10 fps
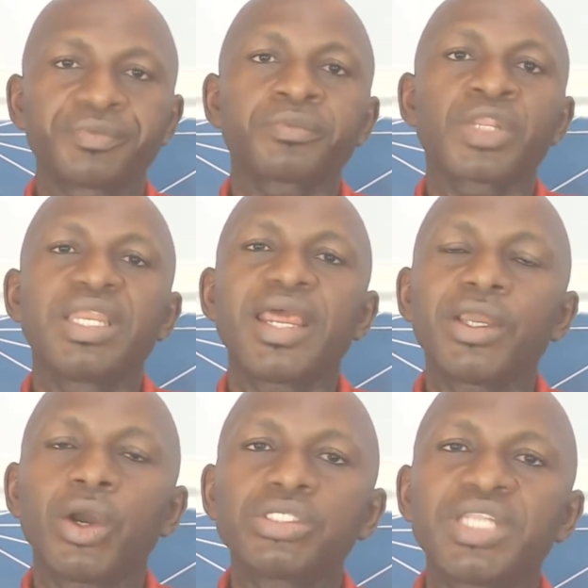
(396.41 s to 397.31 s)
There
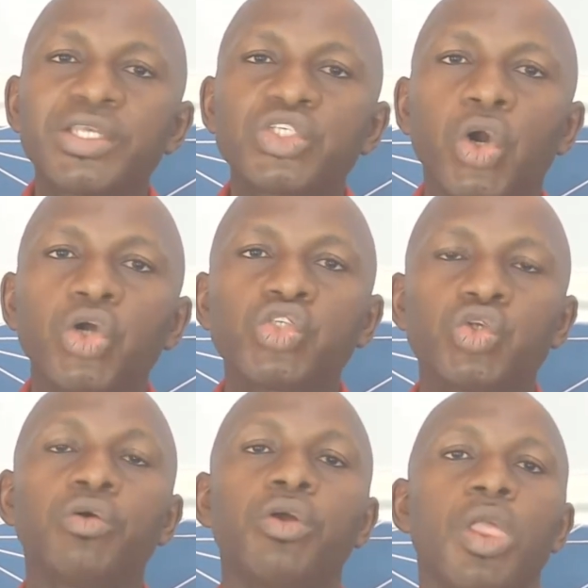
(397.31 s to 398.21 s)
is
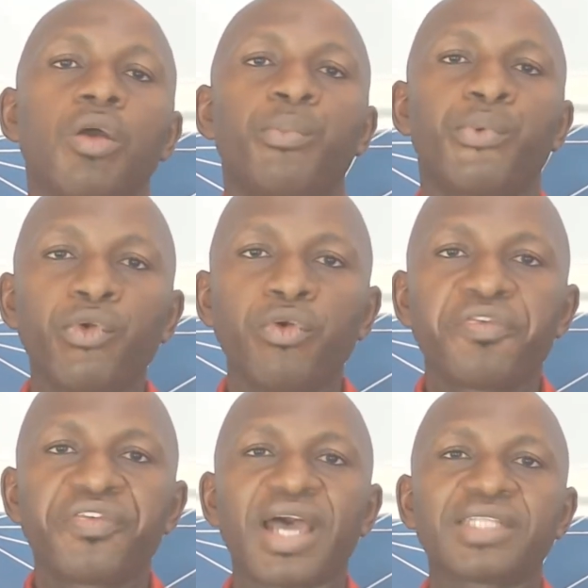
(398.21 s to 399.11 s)
also proof
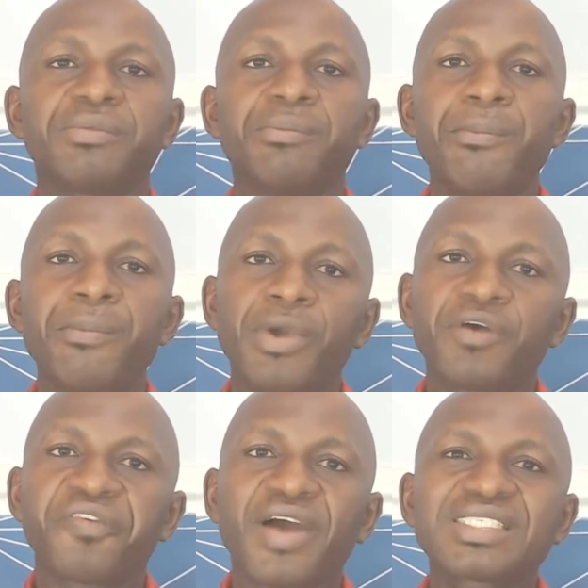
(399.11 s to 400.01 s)
that
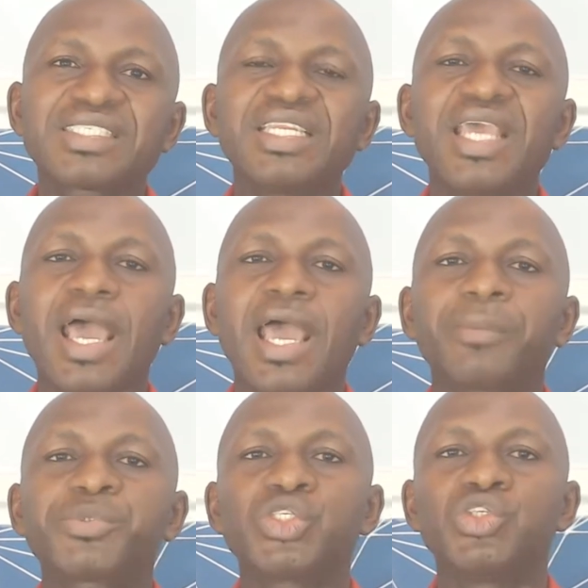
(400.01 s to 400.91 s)
fasting helps
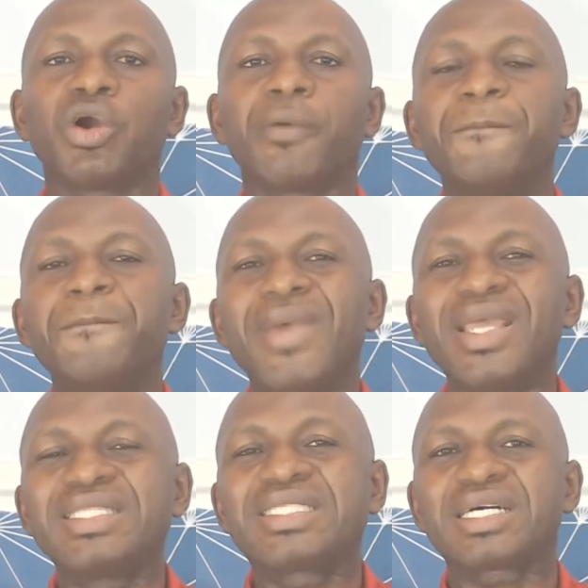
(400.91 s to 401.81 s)
your
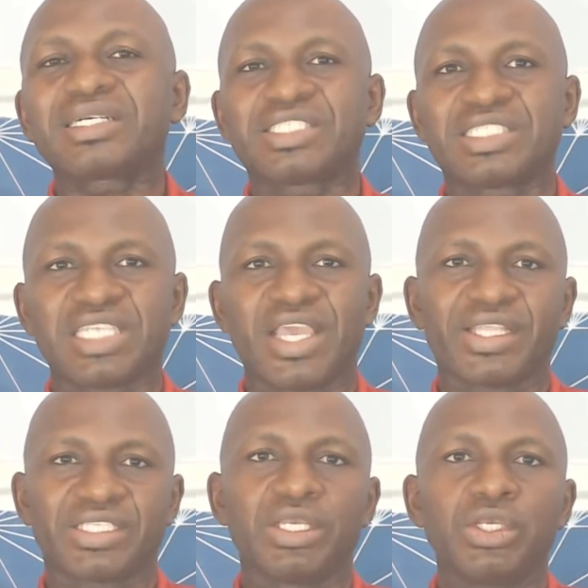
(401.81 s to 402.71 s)
mental state.
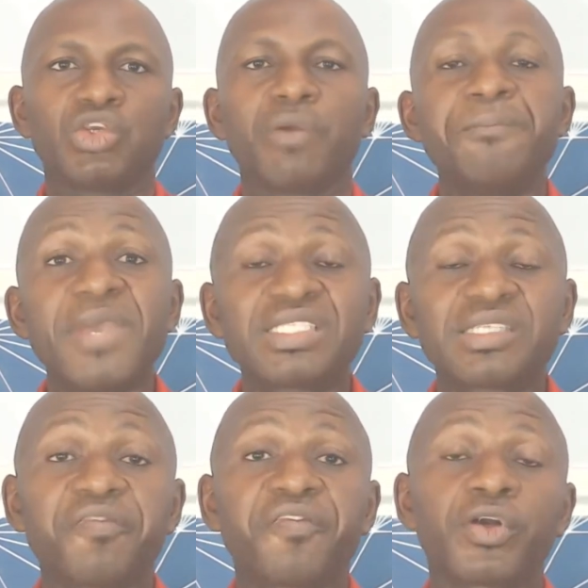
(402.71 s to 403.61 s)
Your mental
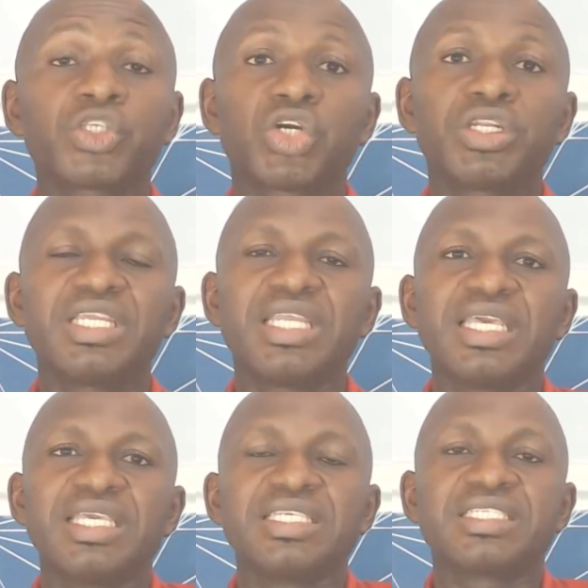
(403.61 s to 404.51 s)
functioning
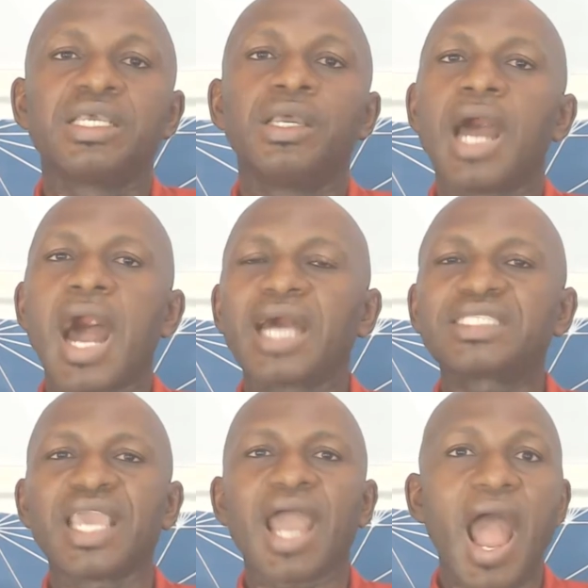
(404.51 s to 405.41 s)
is at a
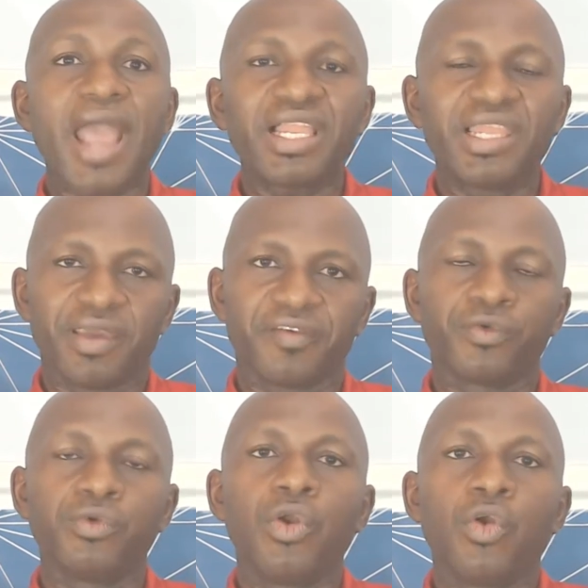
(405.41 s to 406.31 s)
higher level
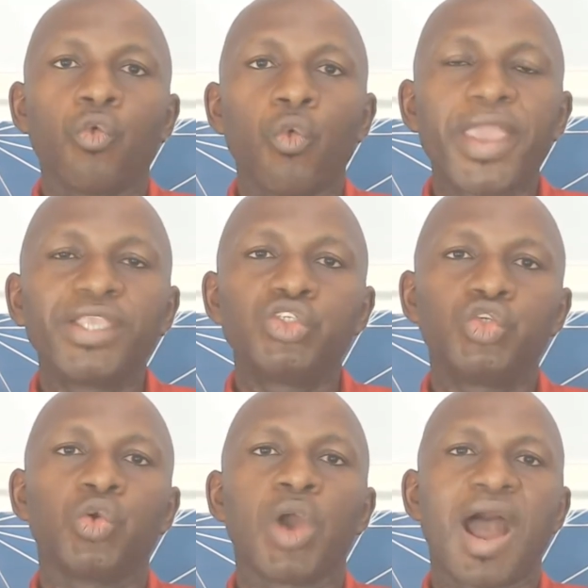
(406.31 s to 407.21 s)
when you
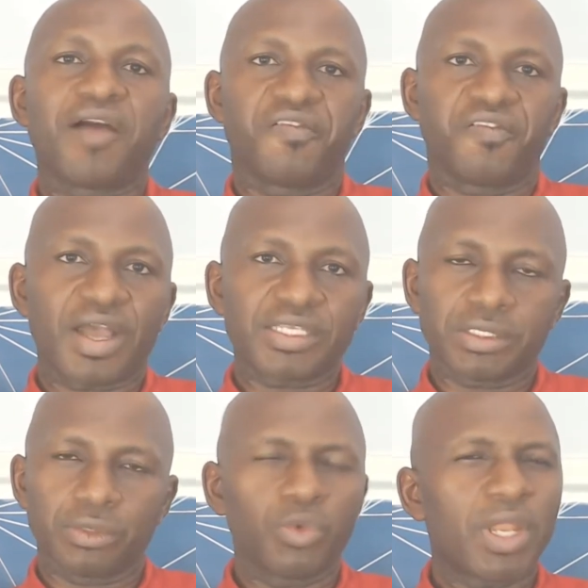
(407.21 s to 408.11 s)
are fasting.
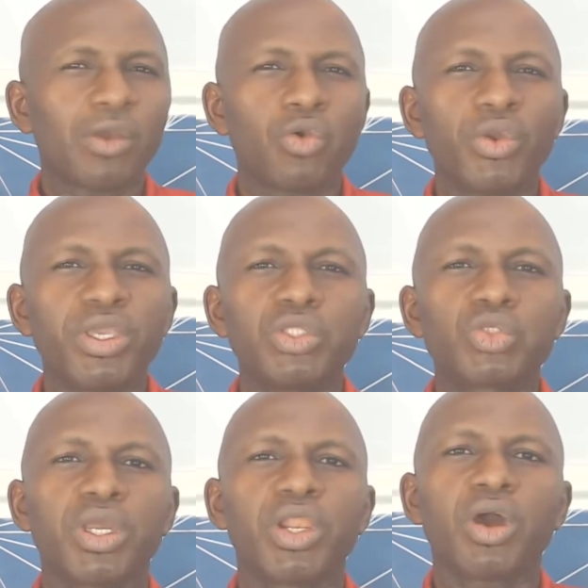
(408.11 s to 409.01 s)
Without going into a
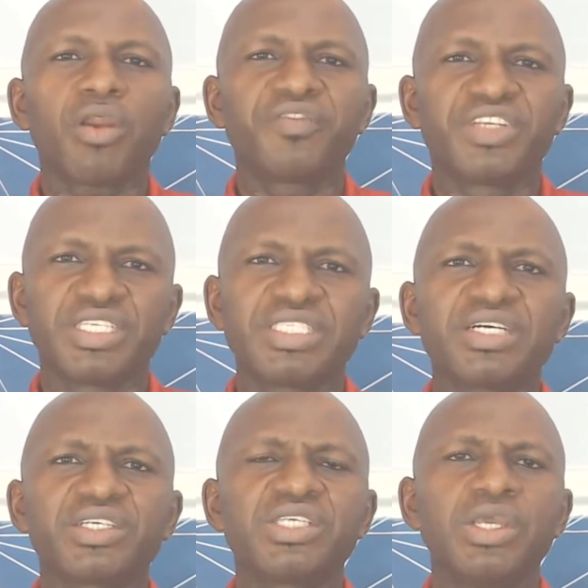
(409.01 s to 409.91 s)
lot of details
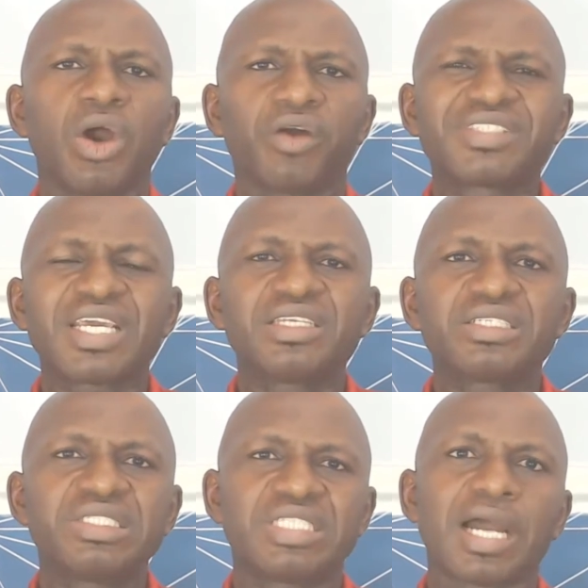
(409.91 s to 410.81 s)
of technical
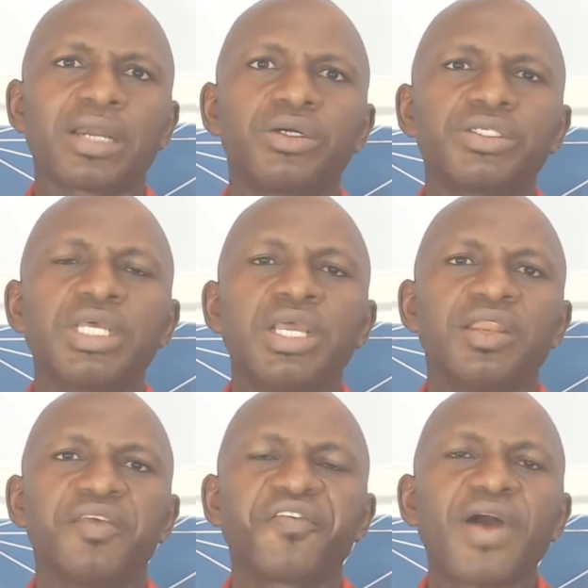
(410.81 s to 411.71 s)
jargons, the
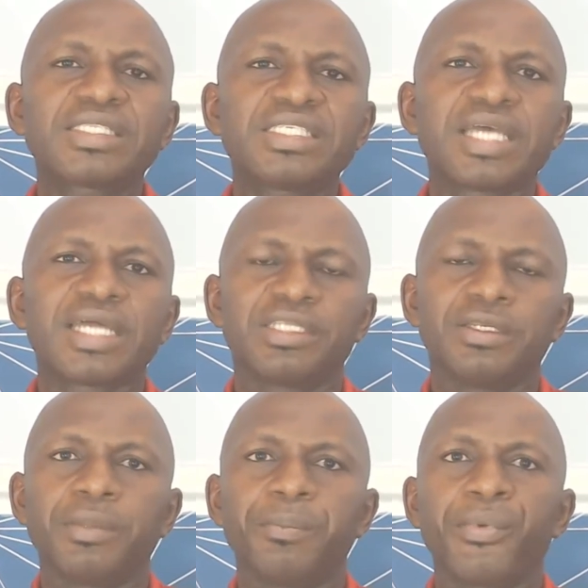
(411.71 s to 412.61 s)
fact is that the
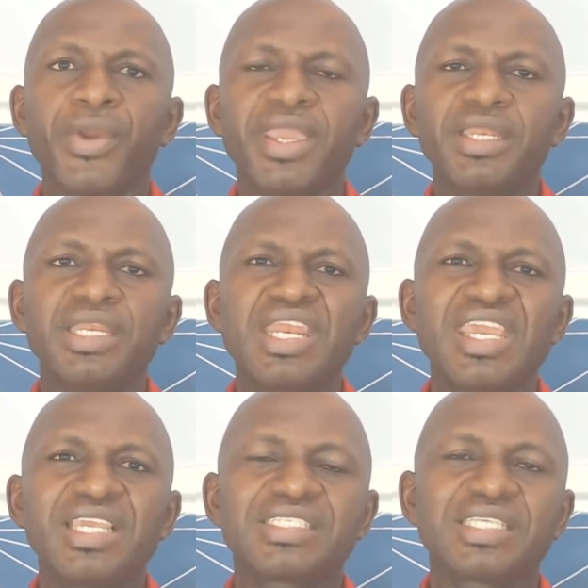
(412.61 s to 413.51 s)
brain
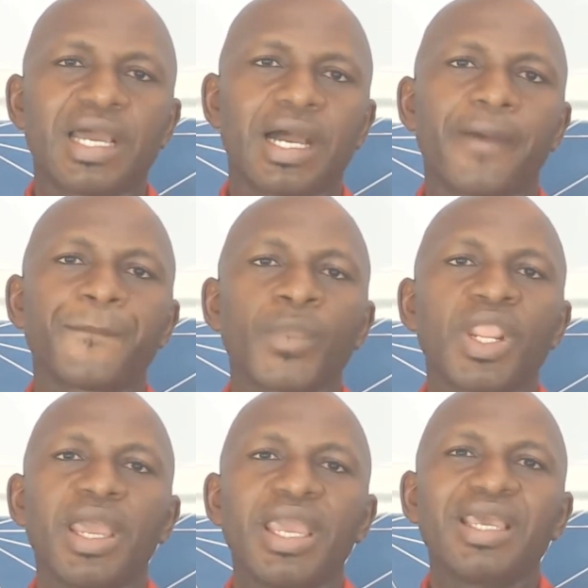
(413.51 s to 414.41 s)
needs a
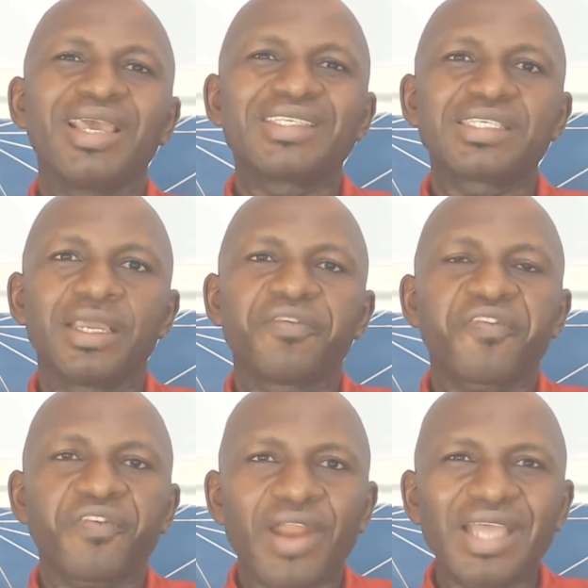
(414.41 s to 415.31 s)

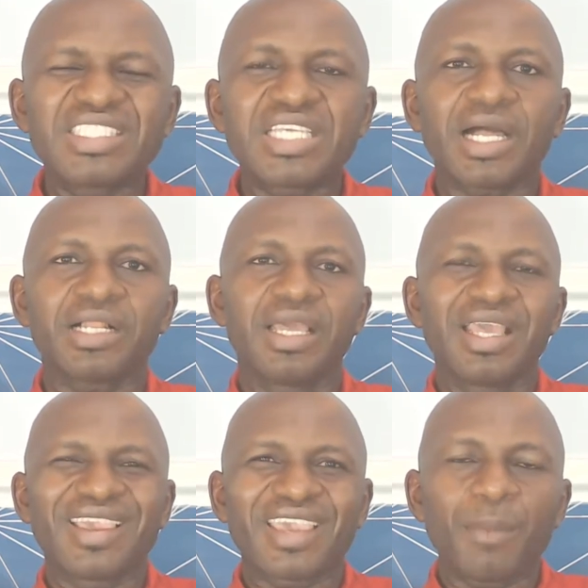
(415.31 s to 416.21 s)
fragile
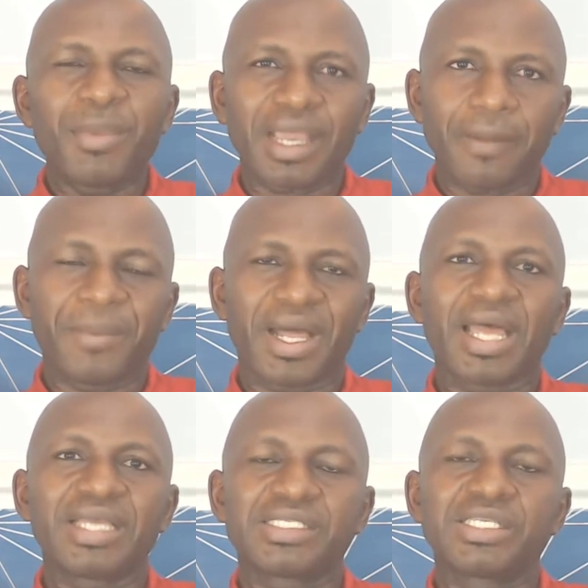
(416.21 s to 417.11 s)
chemical
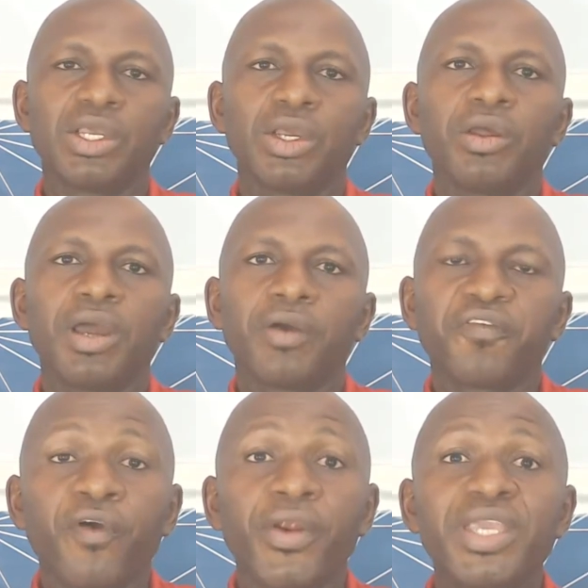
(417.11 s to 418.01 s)
balance for
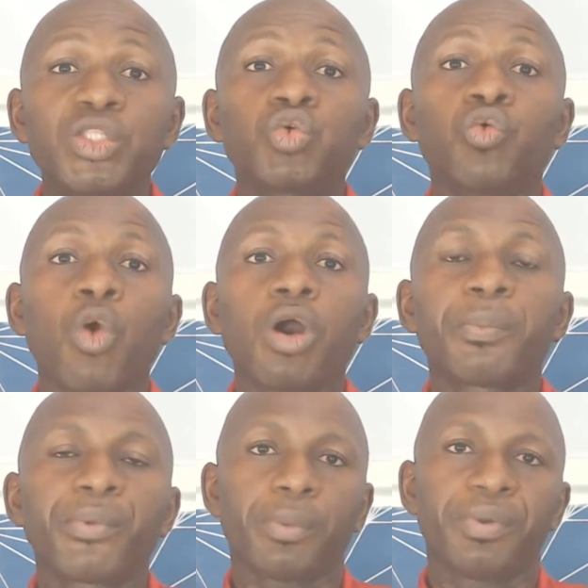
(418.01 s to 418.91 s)
it to work
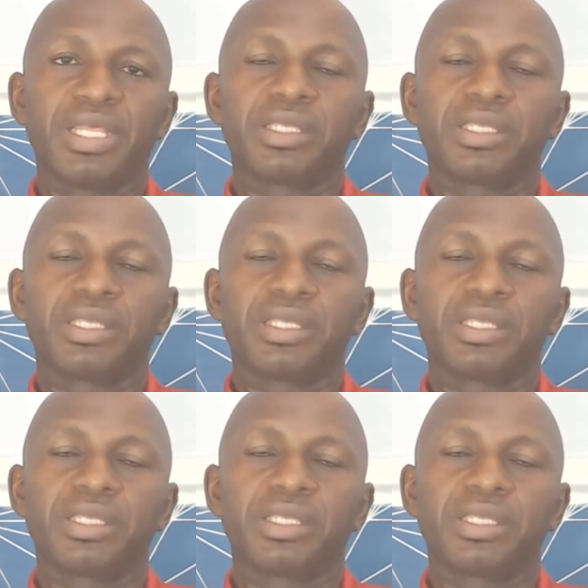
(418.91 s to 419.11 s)
properly.